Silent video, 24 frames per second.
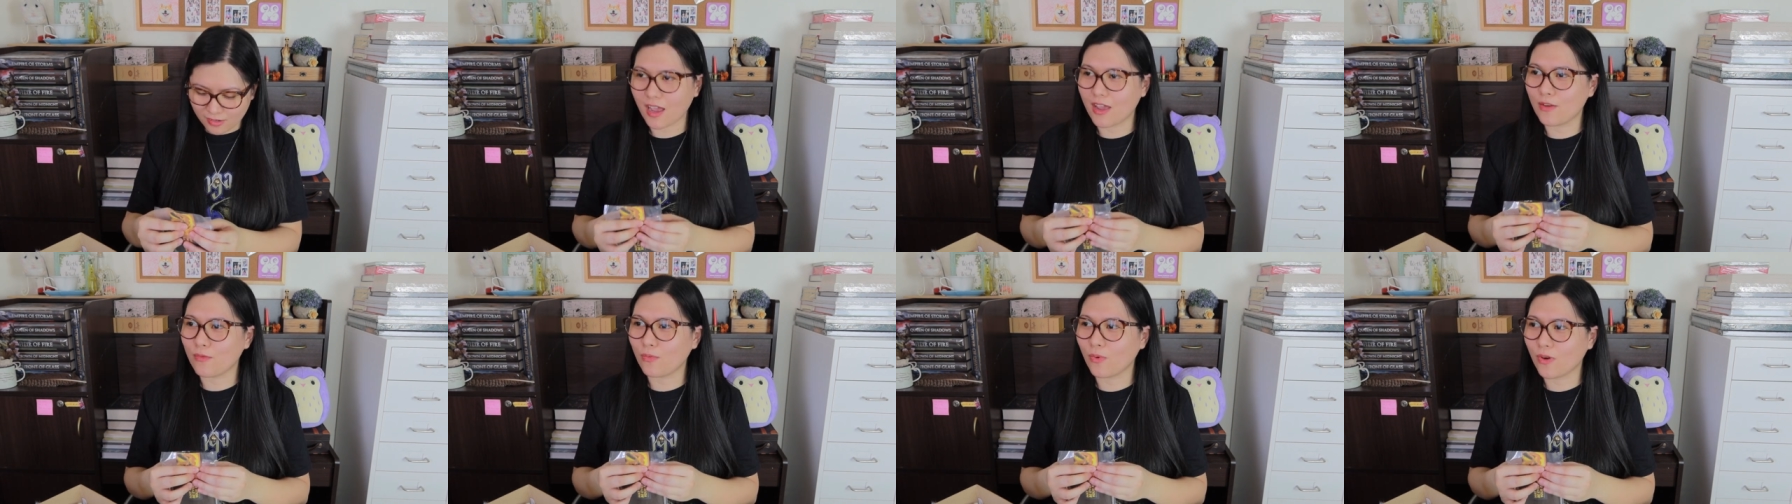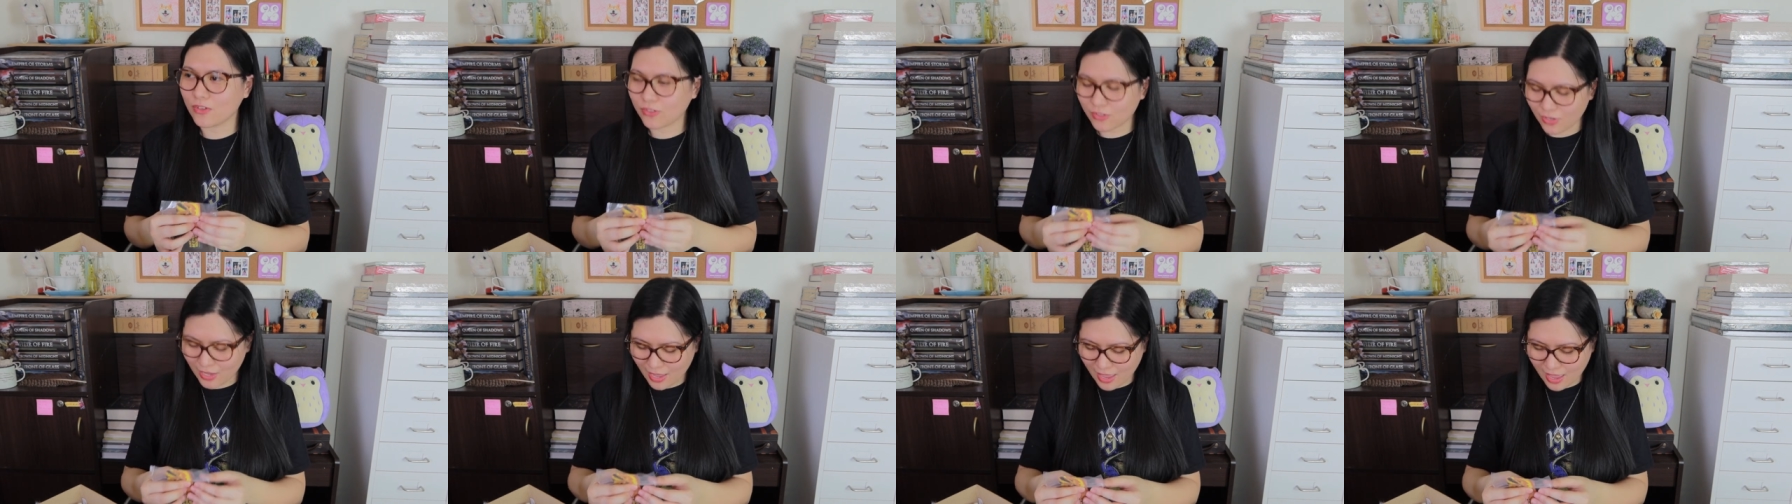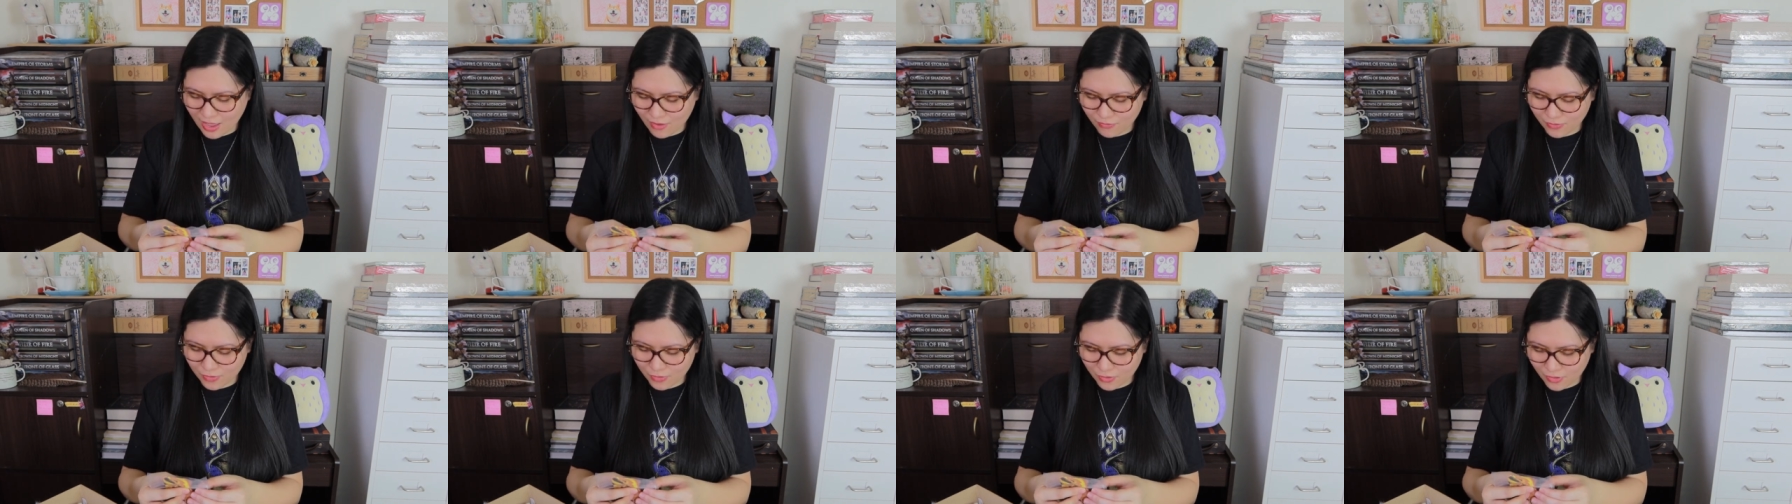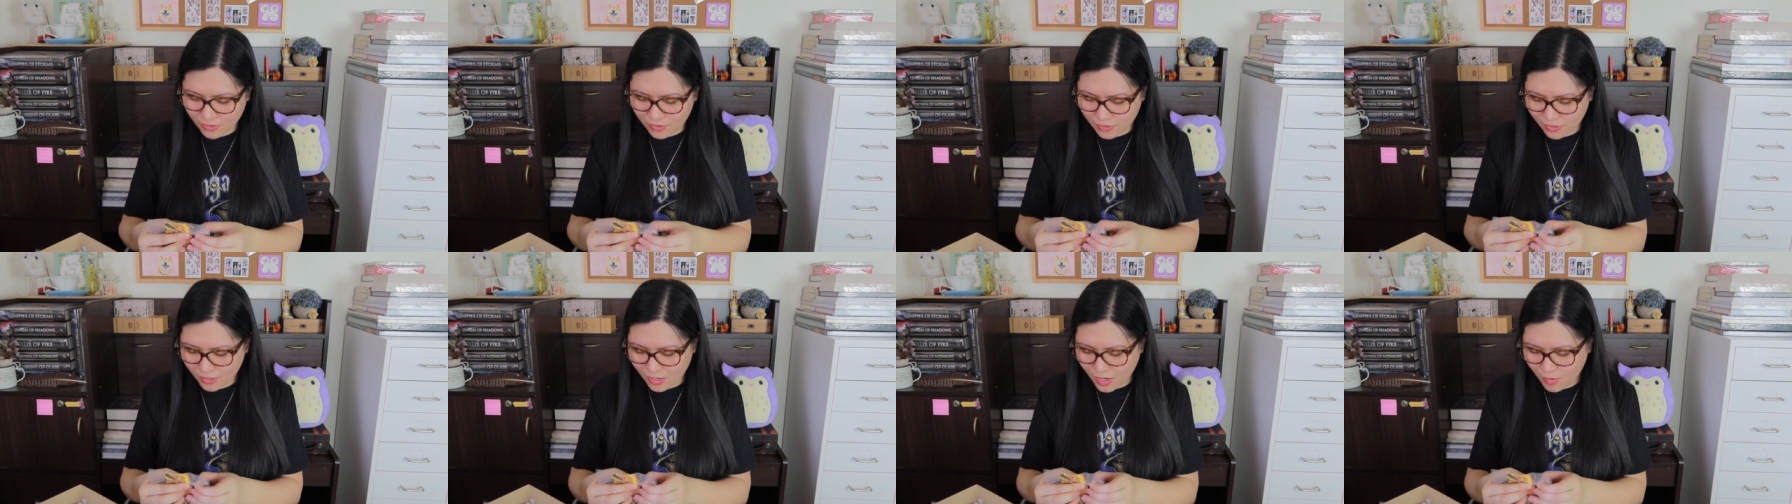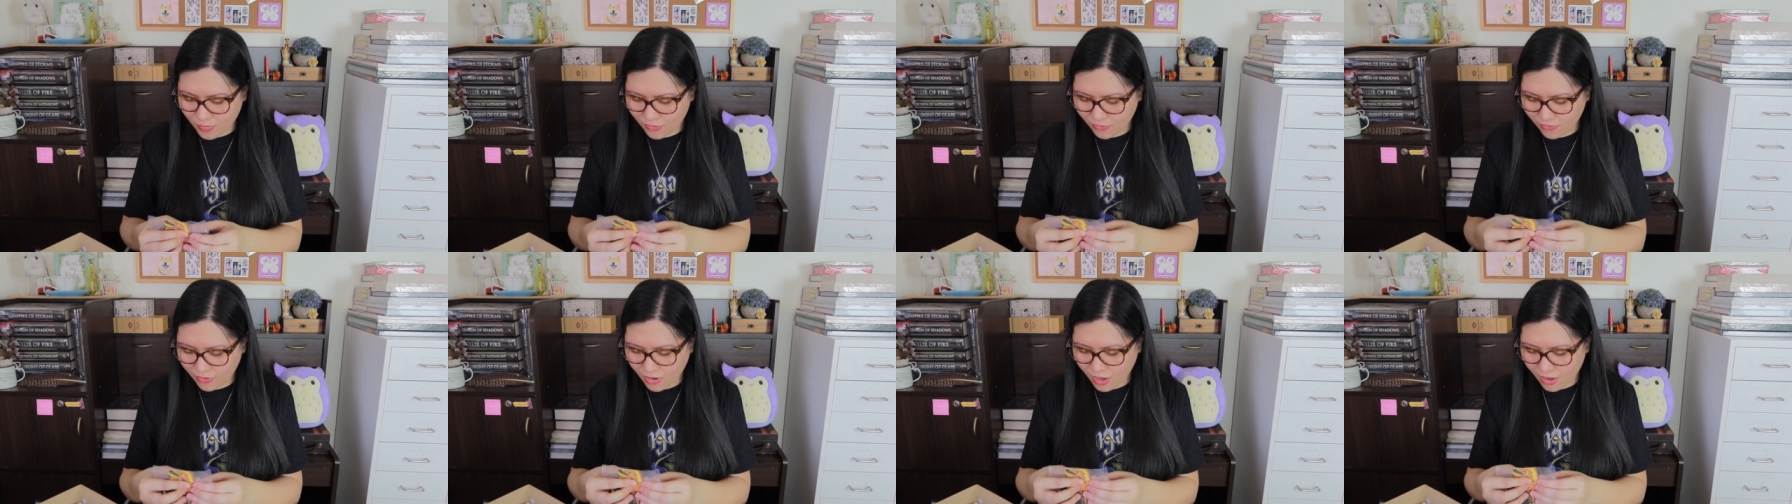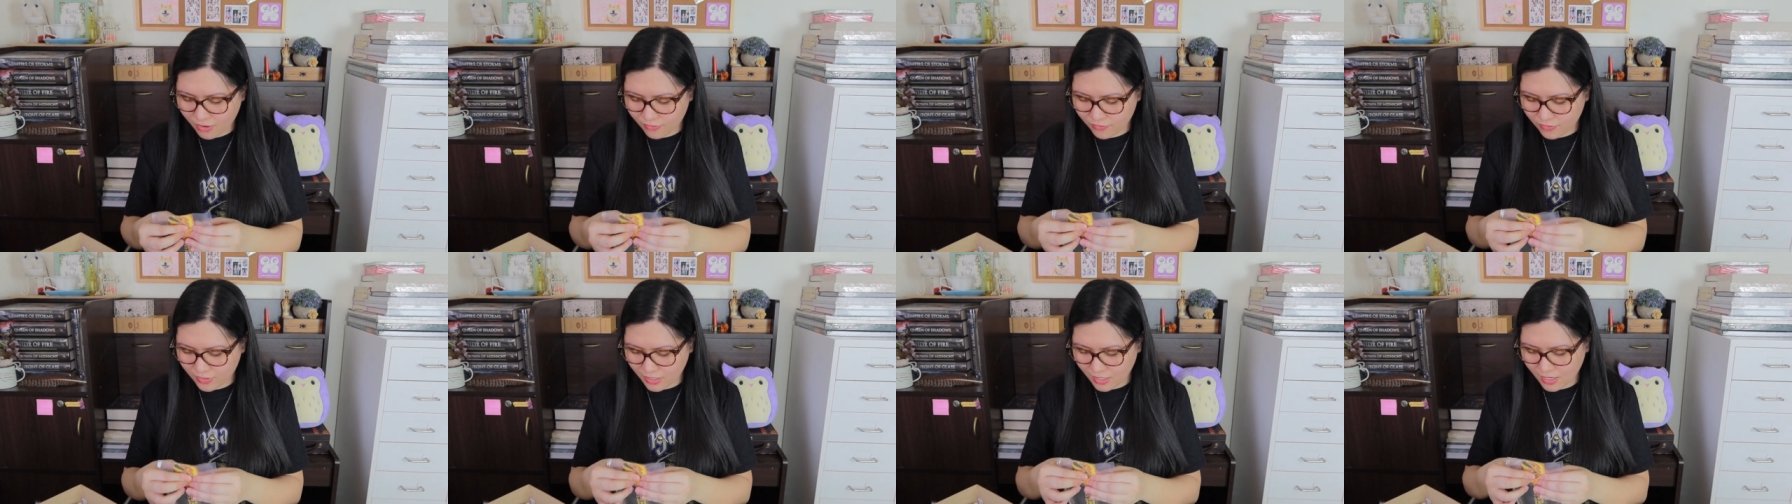I want to have another cup of
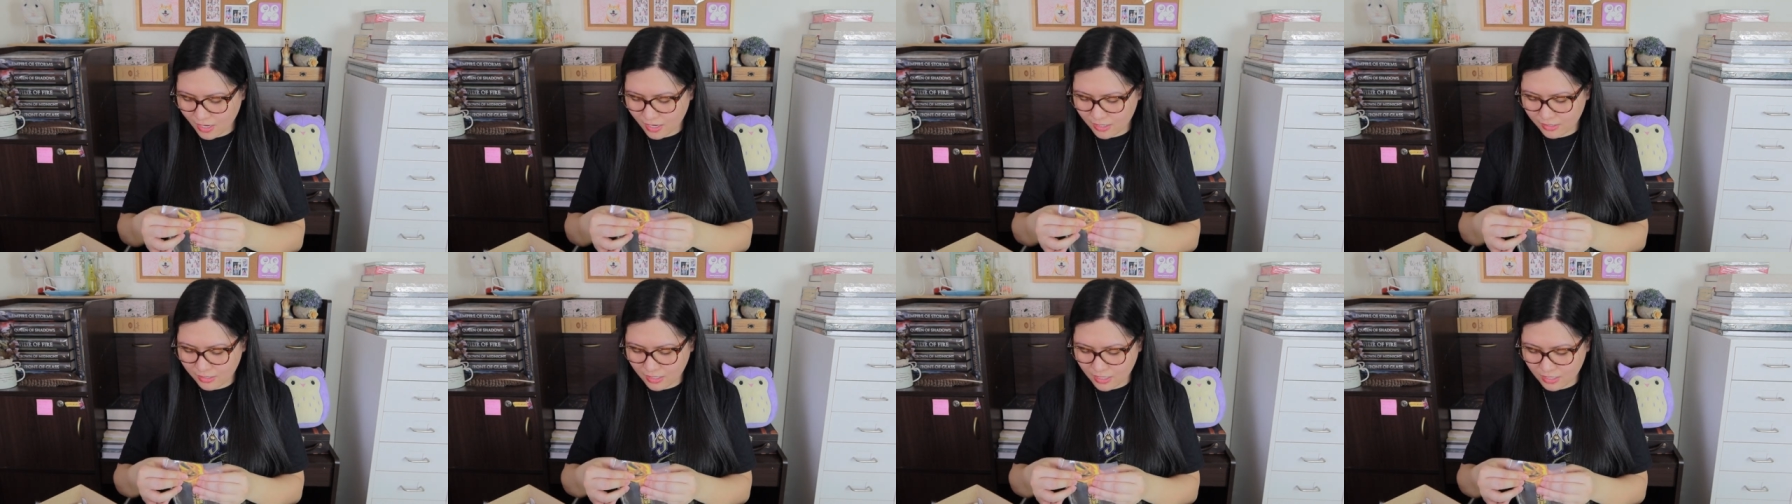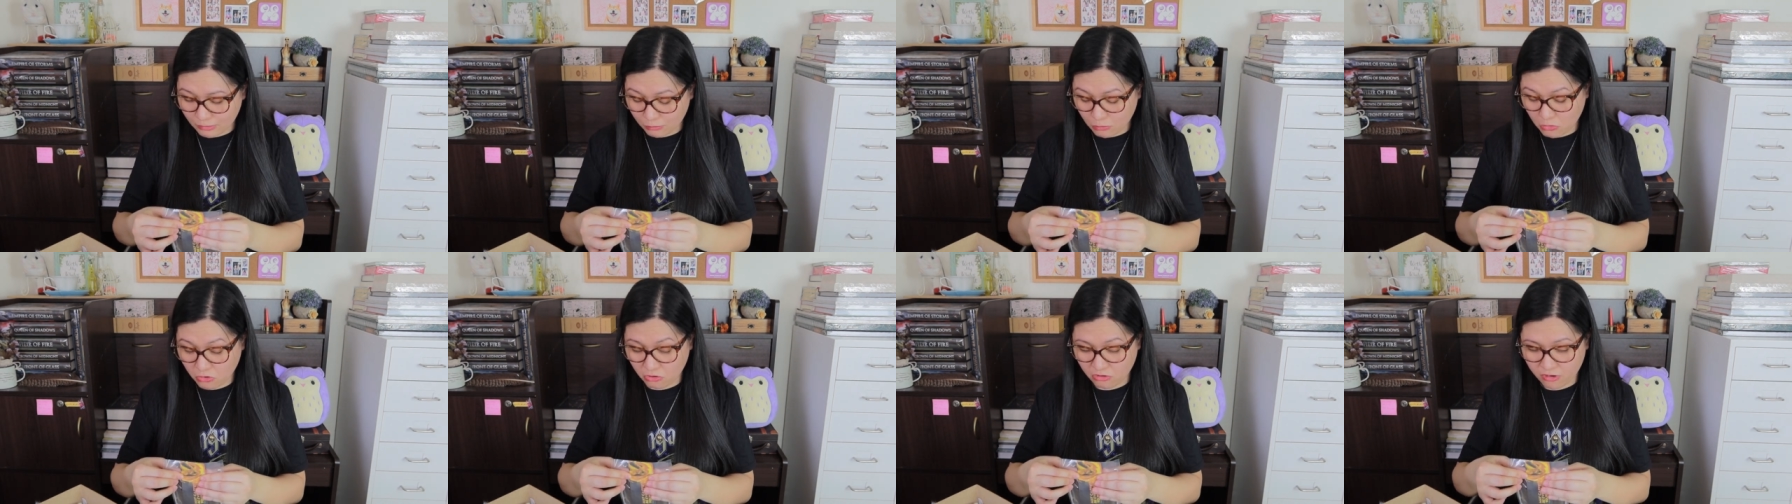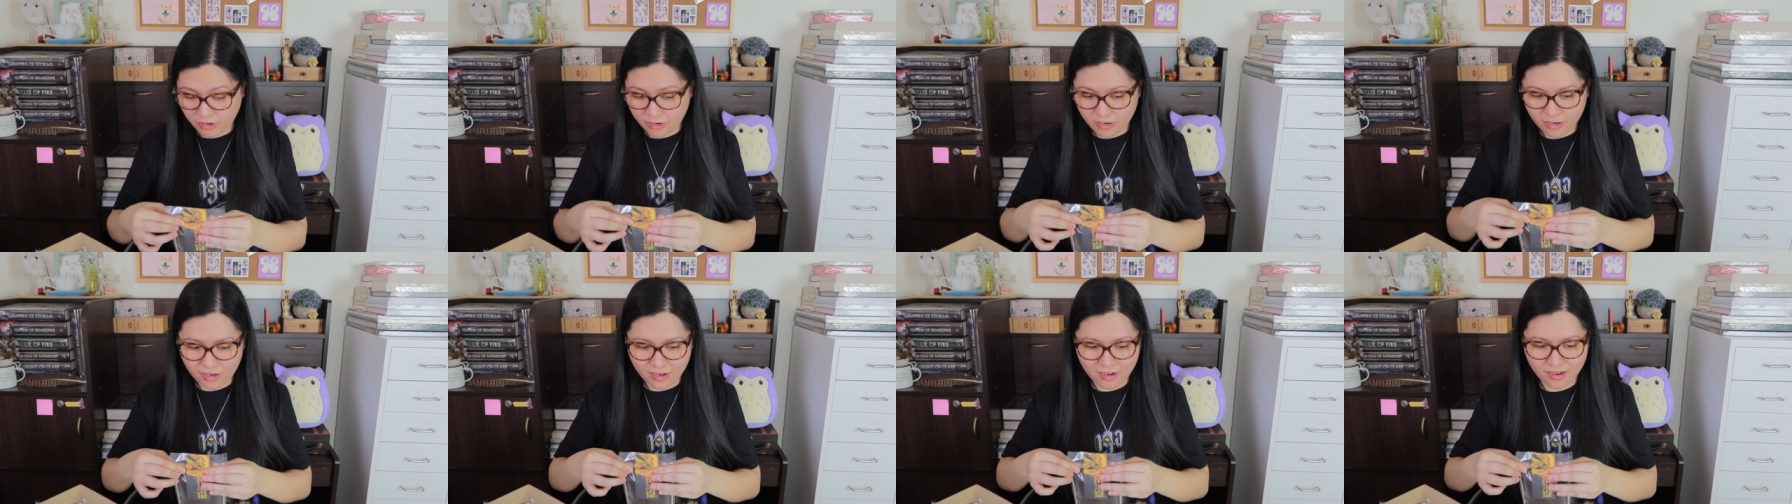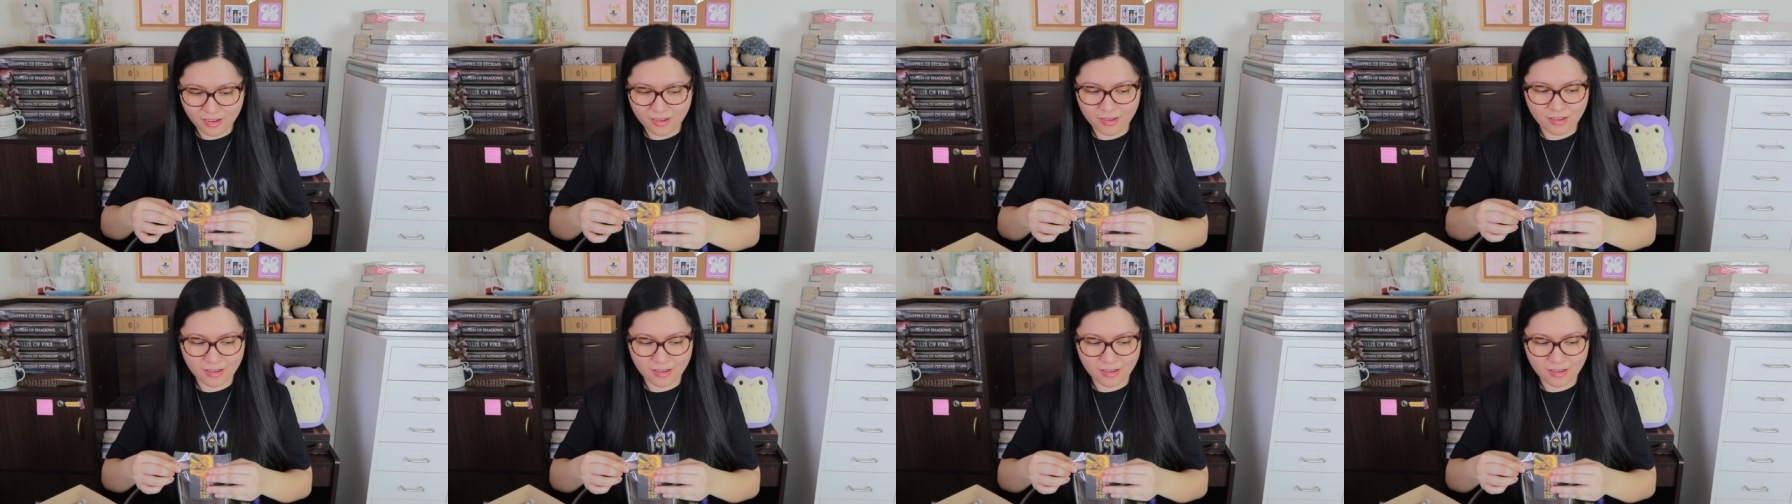coffee. I need more.